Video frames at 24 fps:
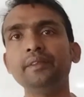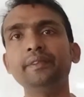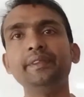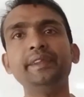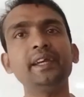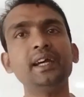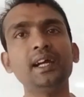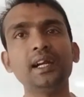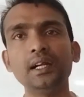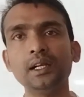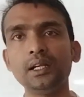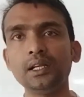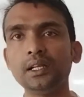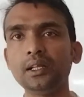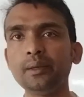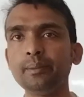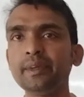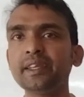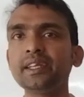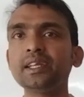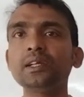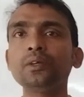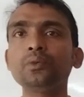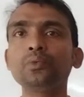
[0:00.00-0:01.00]
There are
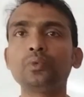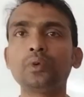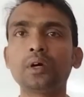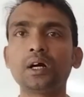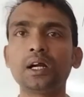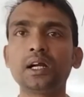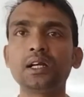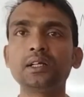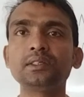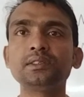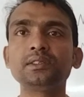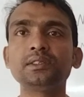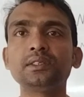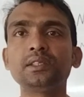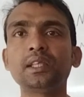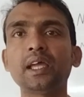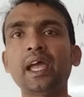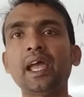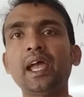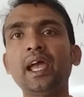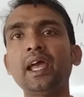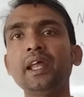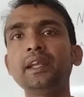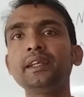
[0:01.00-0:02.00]
limited words
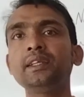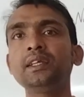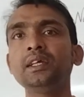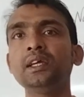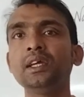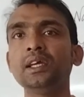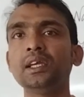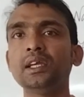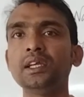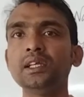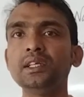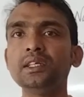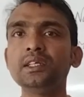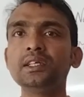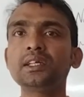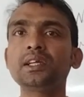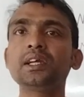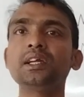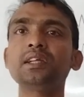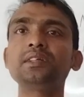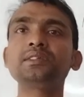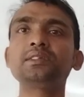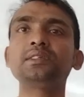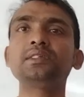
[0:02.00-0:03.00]
that
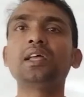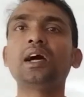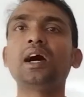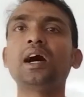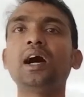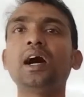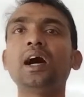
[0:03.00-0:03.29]
indicates